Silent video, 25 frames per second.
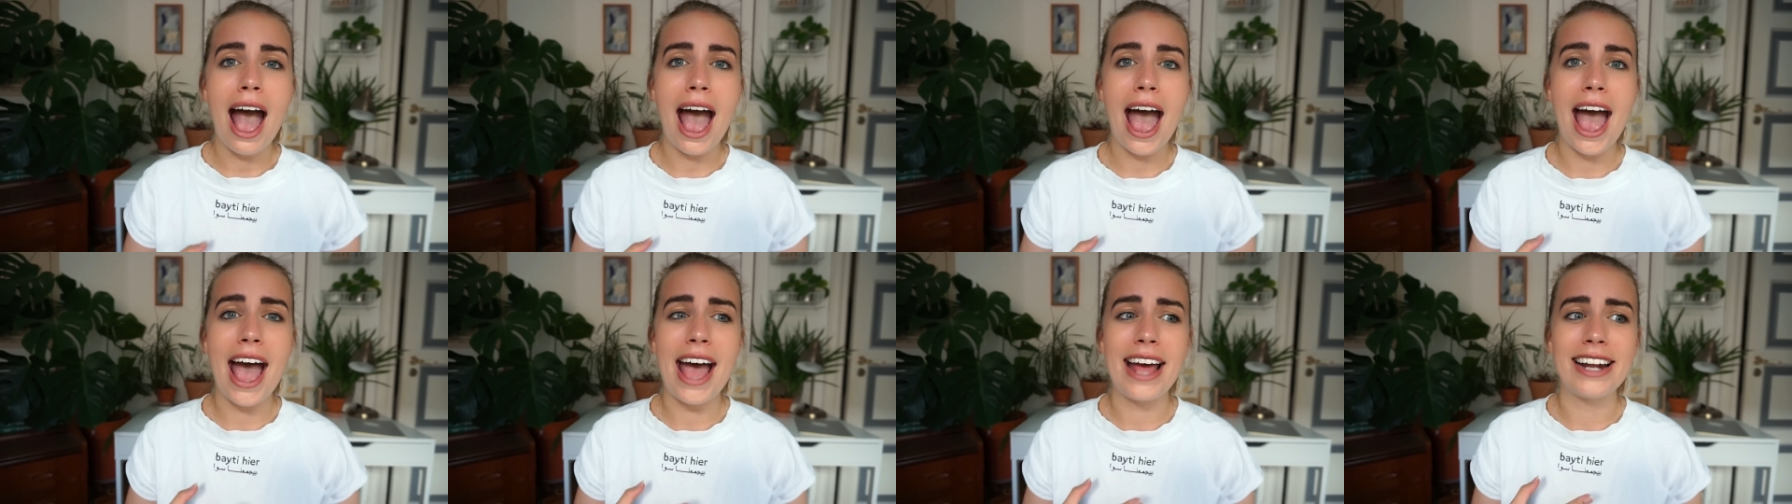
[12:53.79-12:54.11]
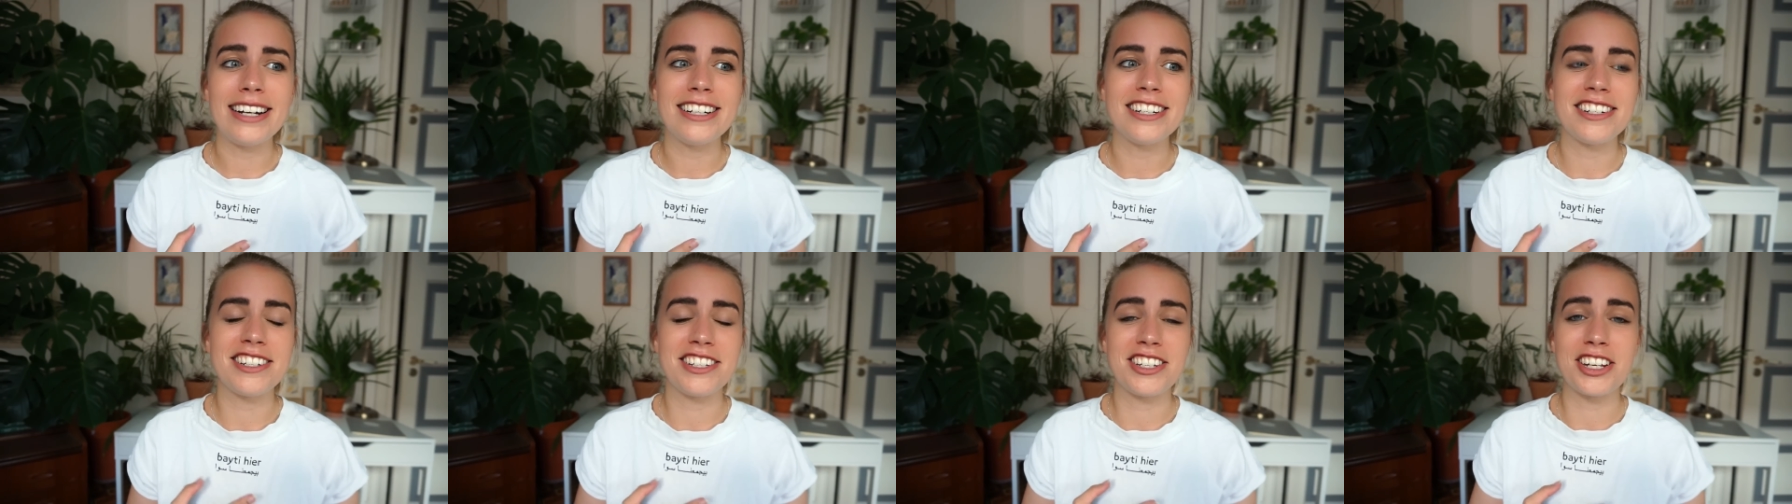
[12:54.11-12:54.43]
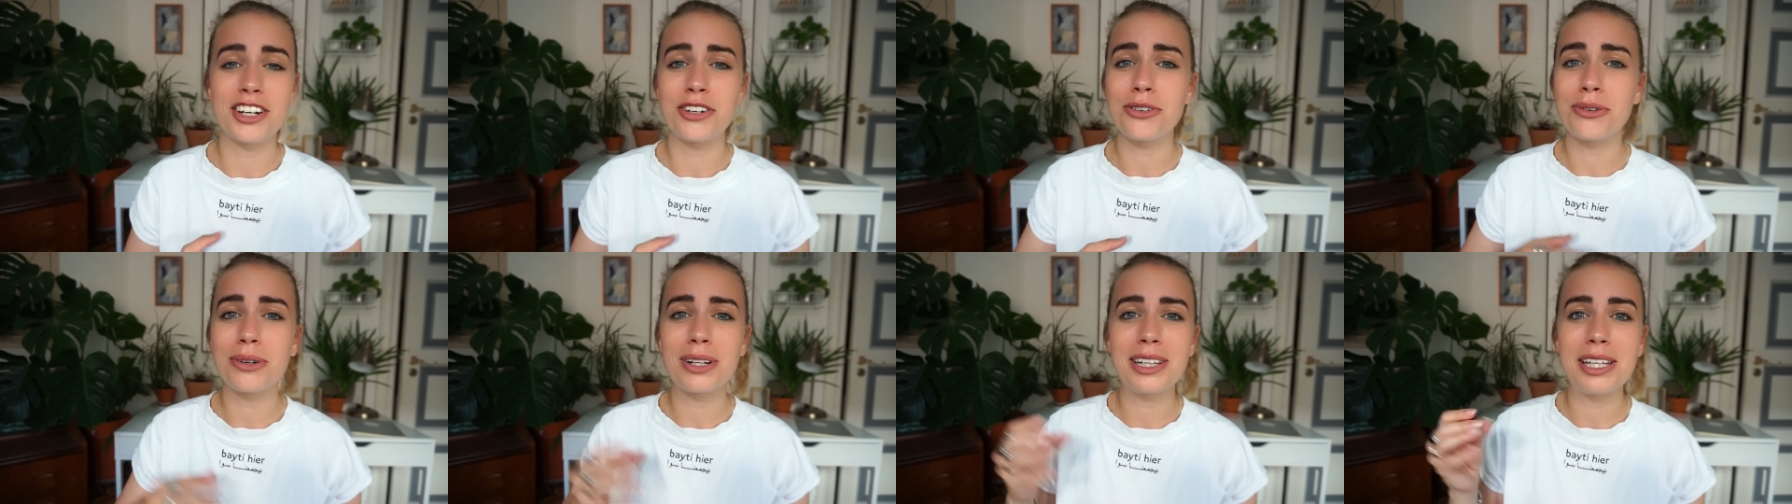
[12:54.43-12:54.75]
and
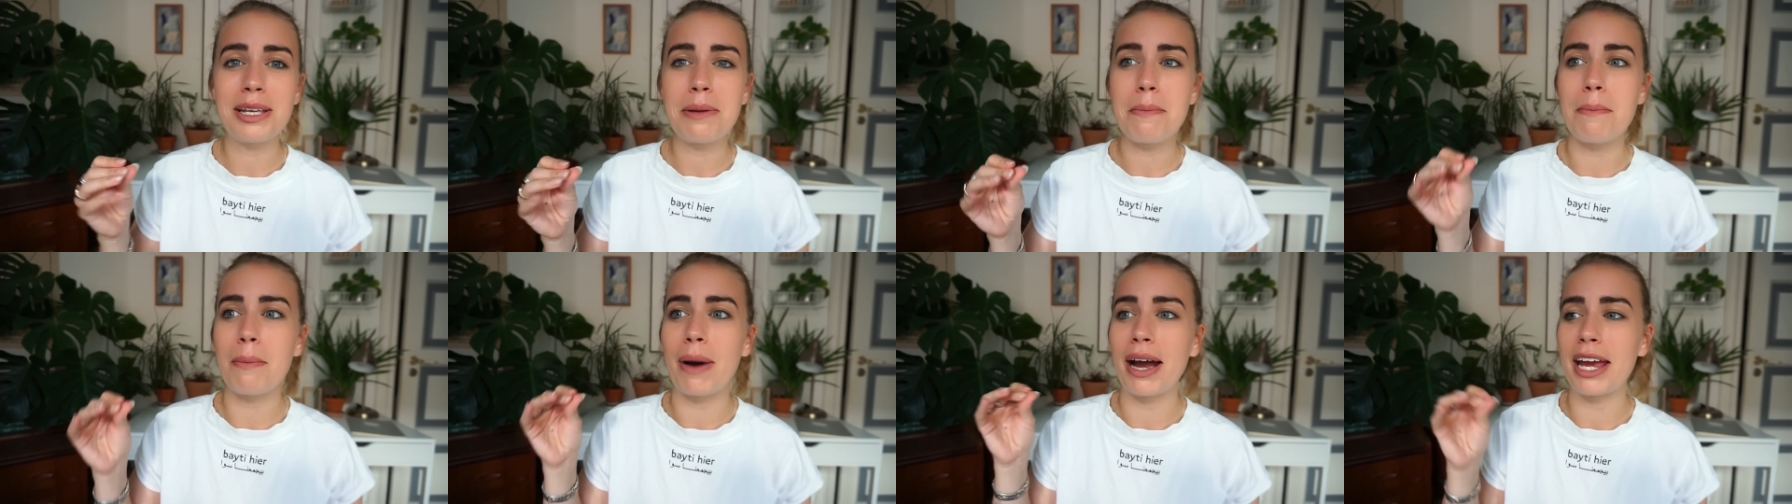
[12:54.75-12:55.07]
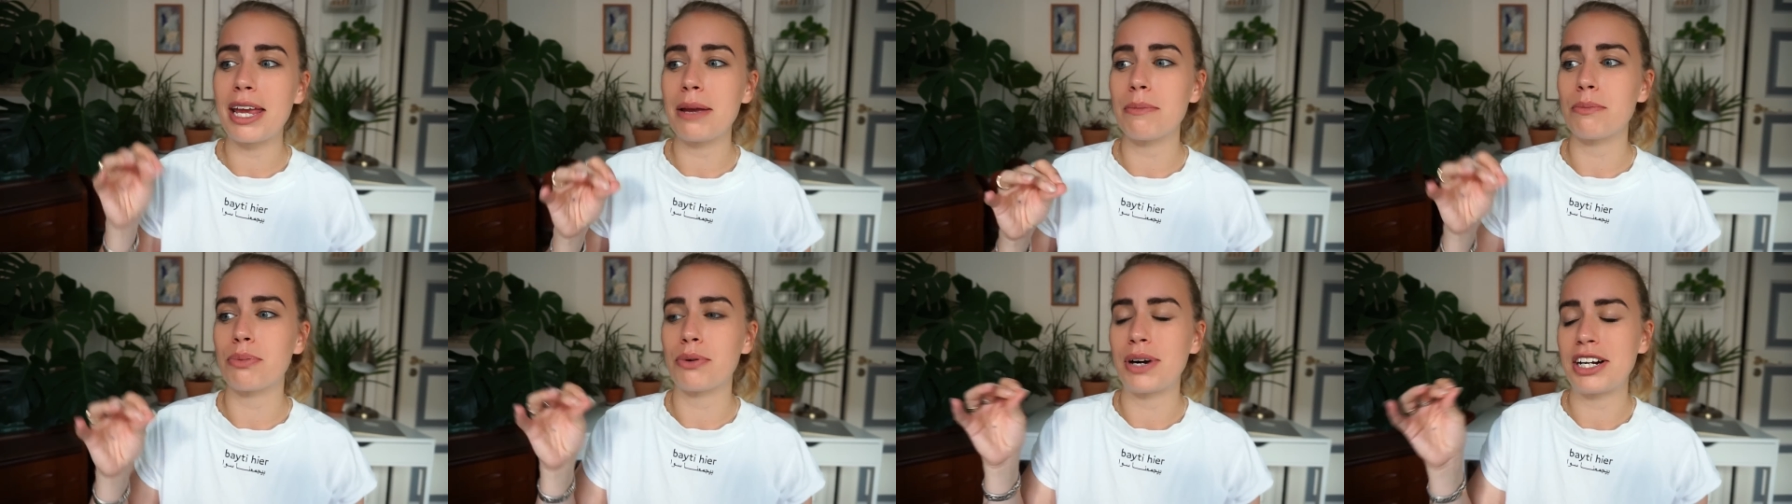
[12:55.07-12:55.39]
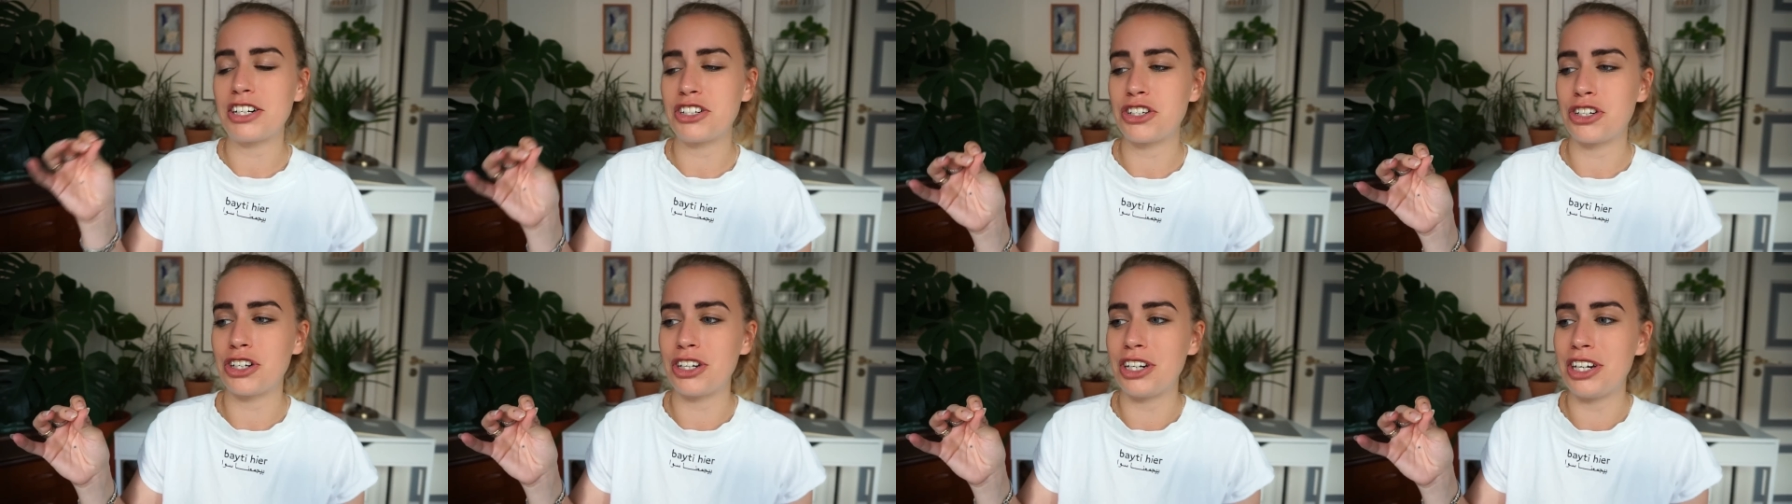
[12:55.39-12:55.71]
generally my
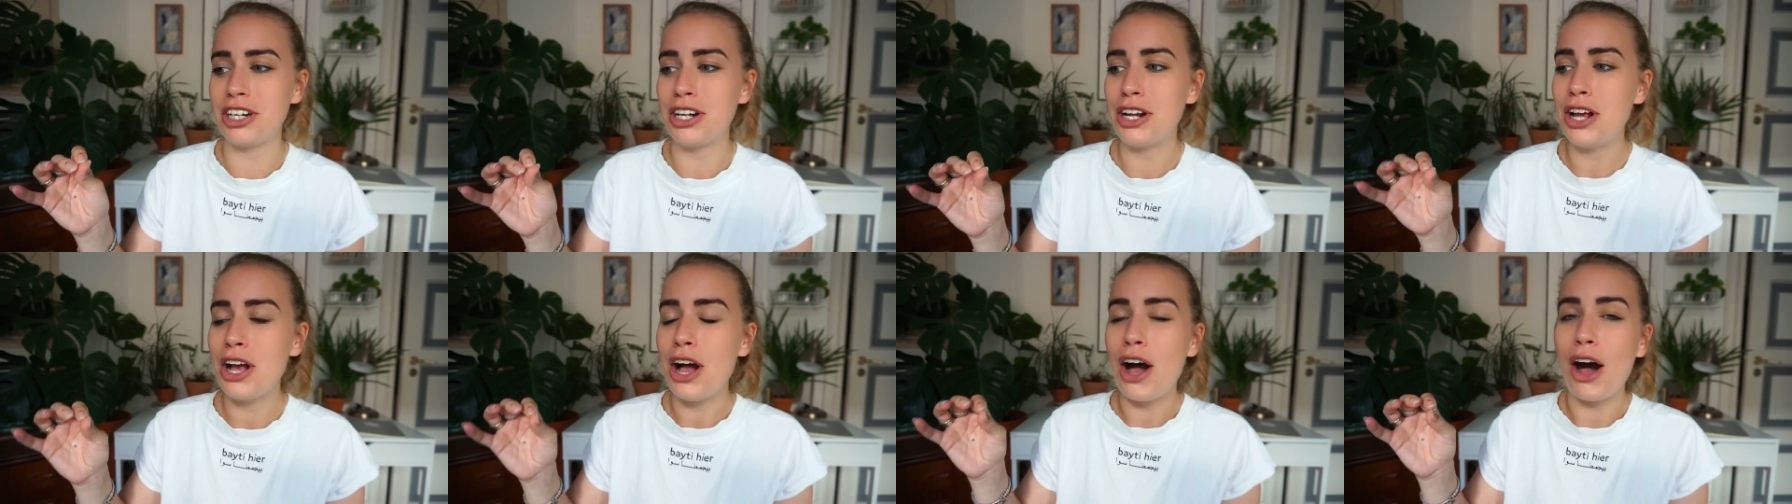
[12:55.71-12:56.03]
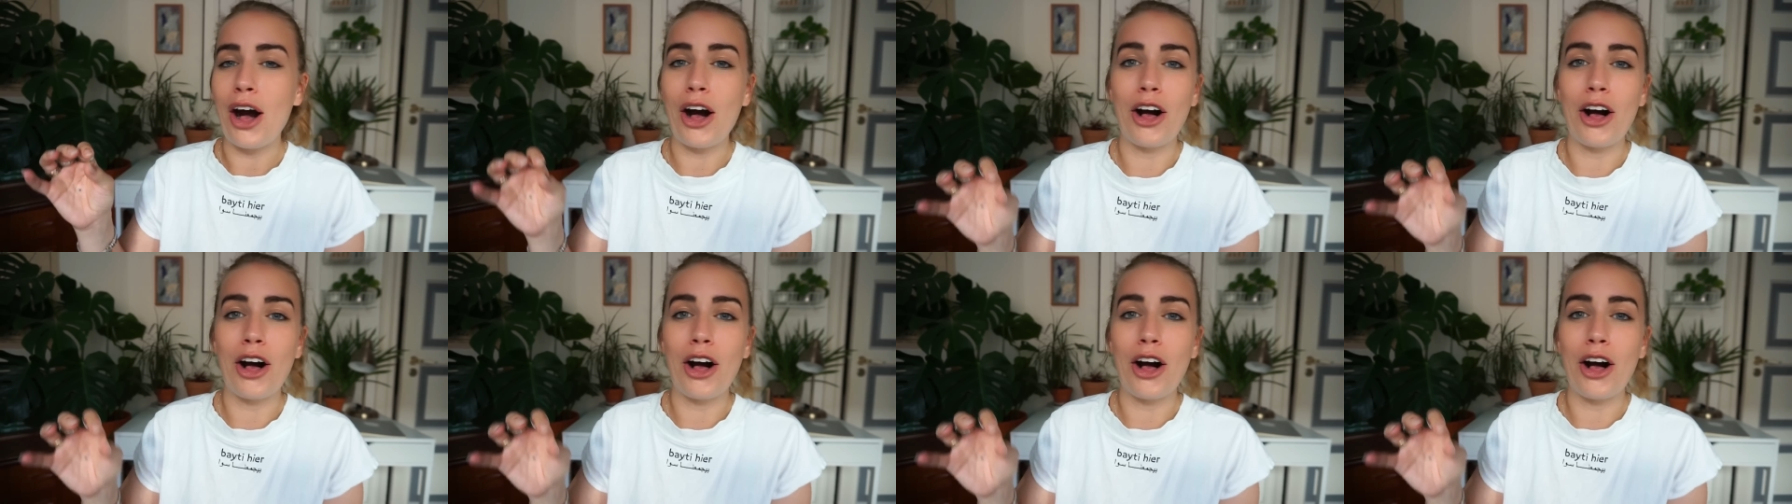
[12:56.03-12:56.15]
impression